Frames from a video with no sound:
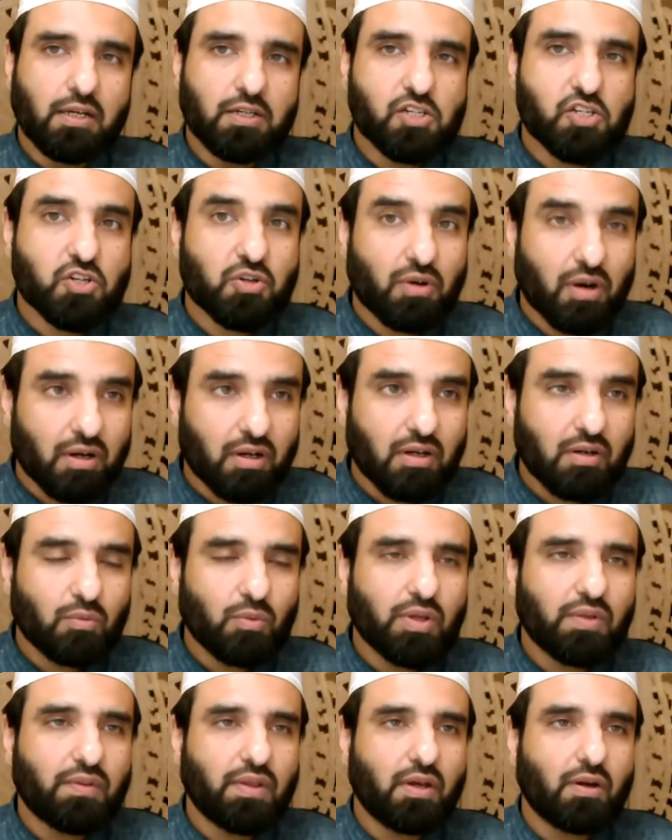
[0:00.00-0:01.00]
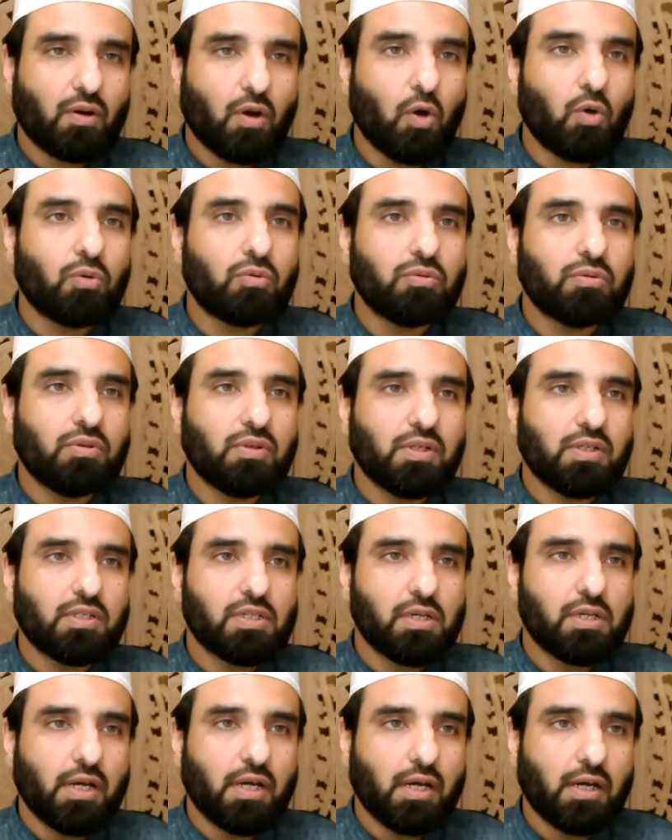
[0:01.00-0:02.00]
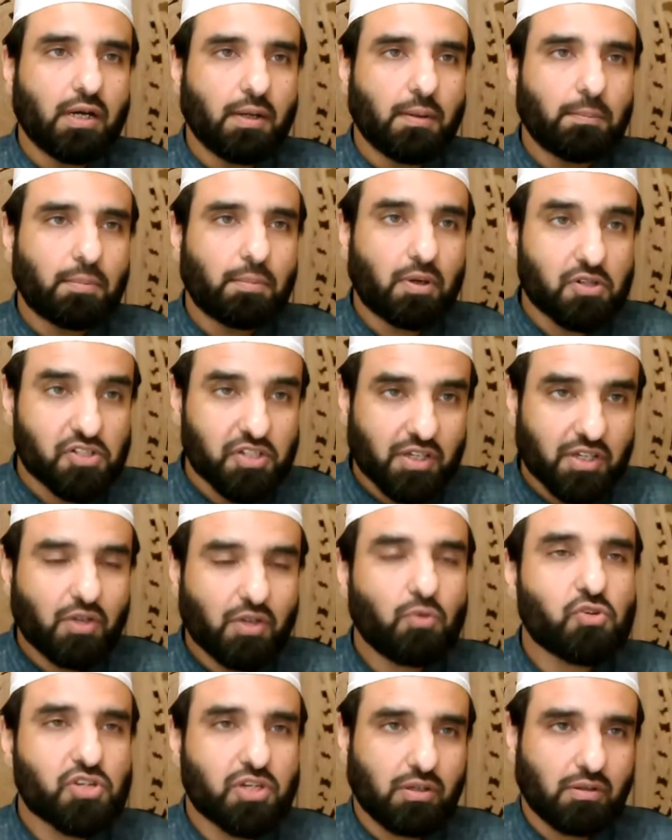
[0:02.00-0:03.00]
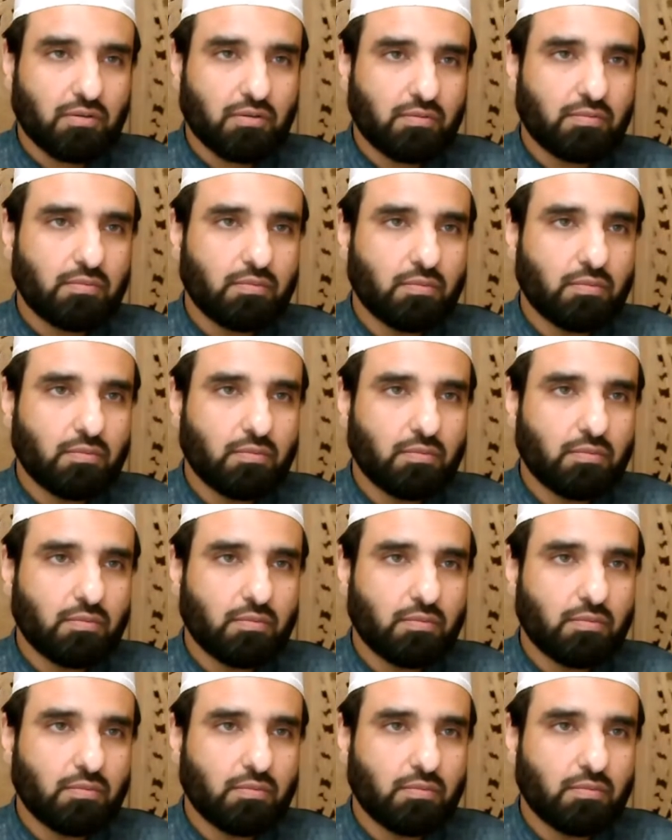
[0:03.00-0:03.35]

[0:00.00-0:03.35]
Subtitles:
struggle with their own persecution,